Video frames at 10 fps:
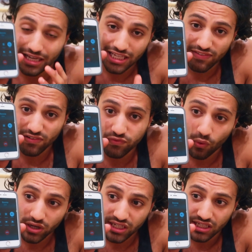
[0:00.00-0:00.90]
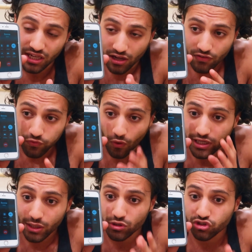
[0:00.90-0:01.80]
And even Forky,
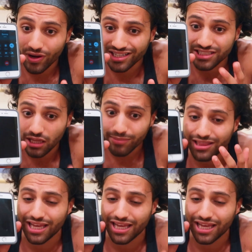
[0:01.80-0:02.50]
Forky was trying to tell me